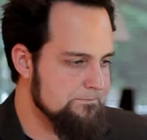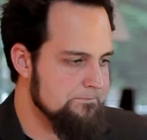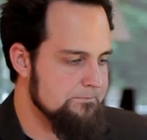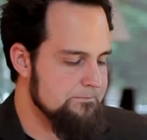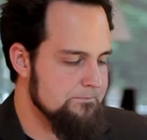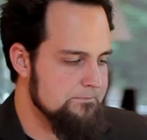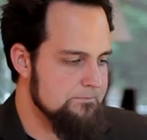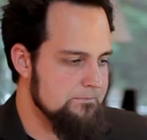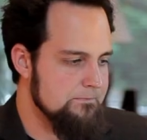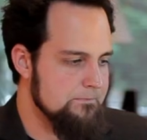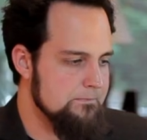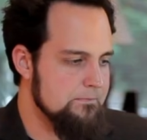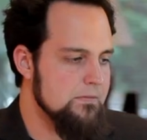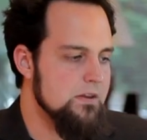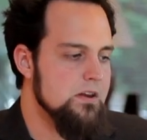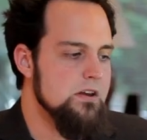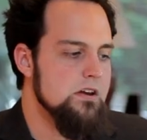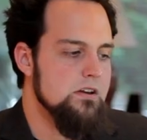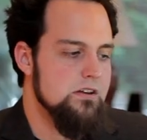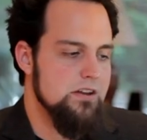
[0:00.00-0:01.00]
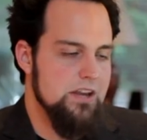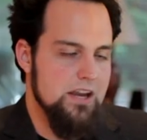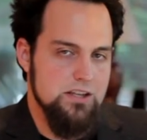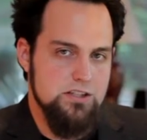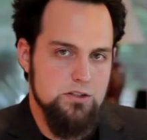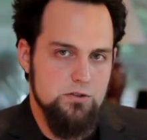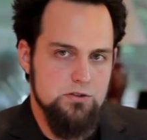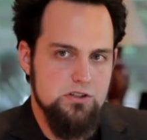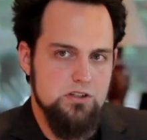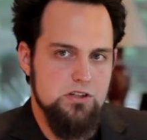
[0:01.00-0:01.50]
3. Yeah, which
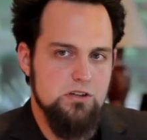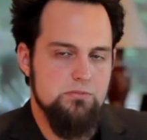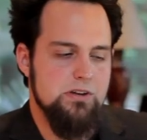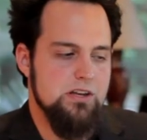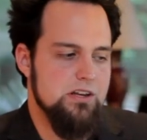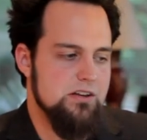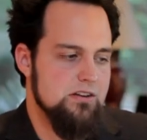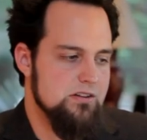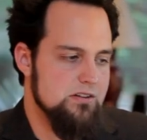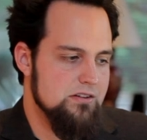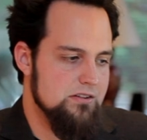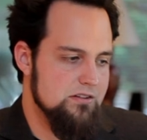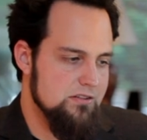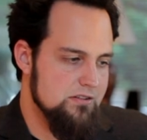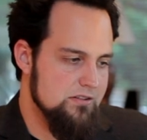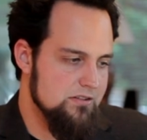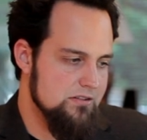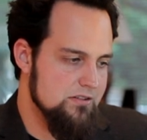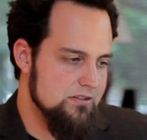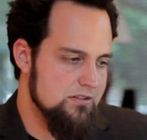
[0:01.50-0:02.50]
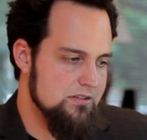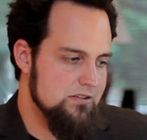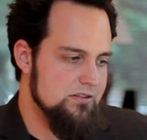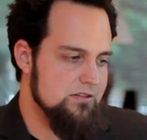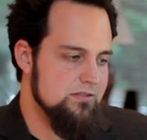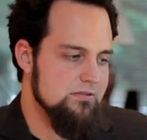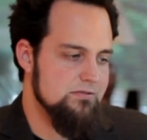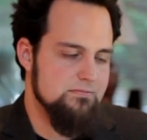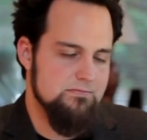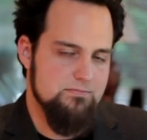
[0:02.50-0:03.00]
so is not be... backward compatible with
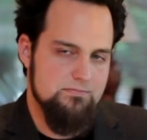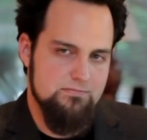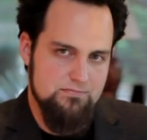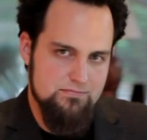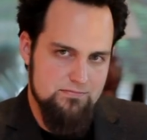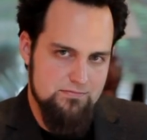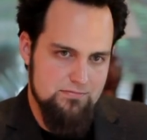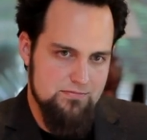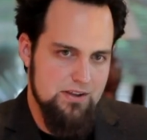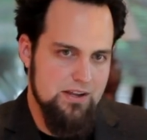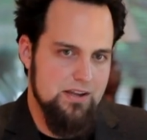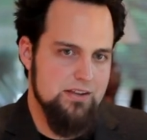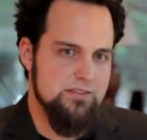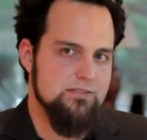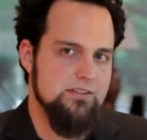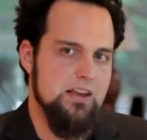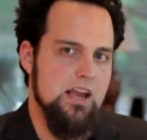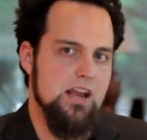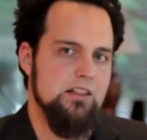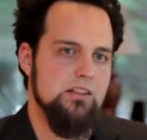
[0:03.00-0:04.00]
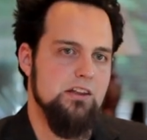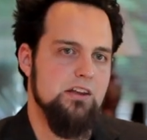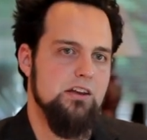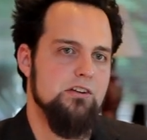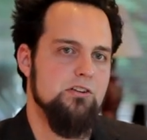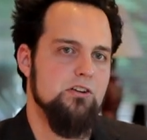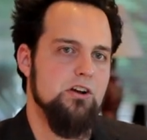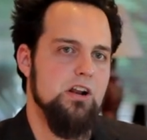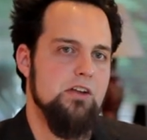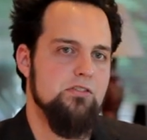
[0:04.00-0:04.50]
socket 2011. Exactly.
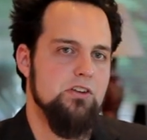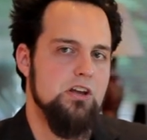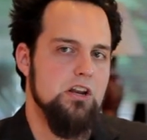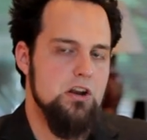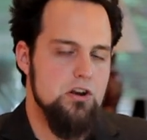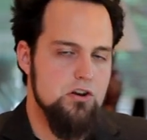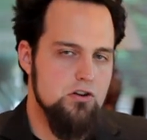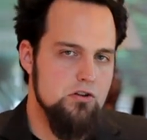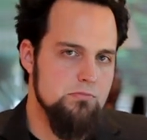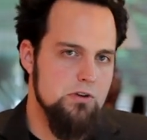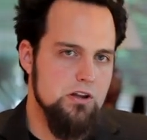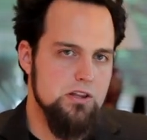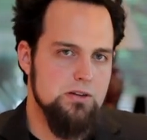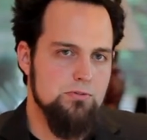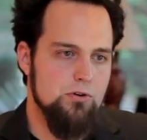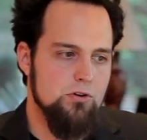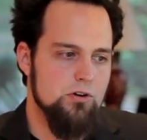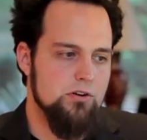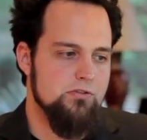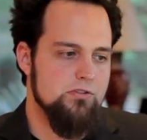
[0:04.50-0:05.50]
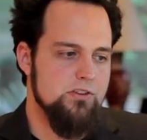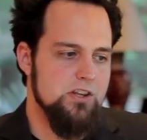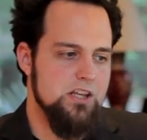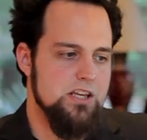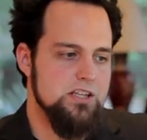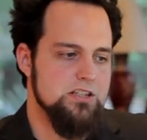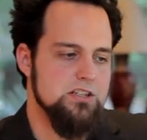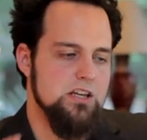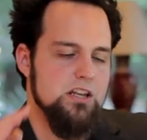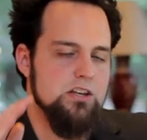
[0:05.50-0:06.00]
You're going to have to get a new motherboard for
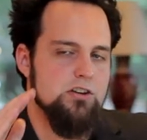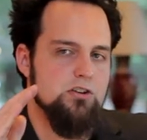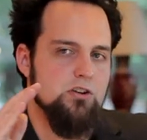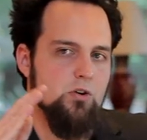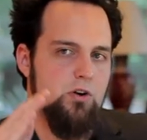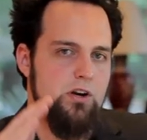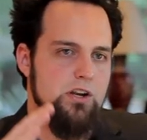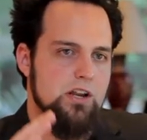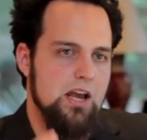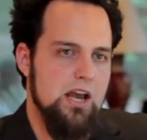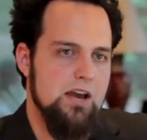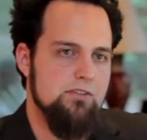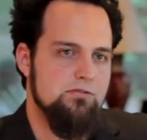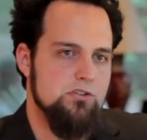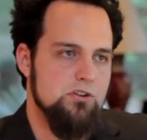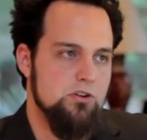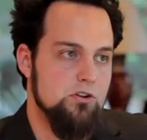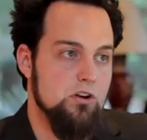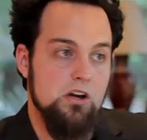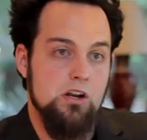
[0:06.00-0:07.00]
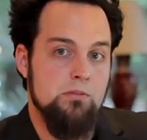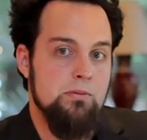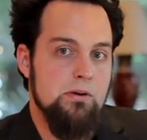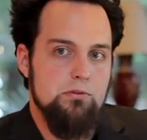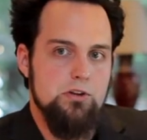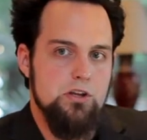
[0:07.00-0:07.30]
these, and you're going to have to. You're not going to be able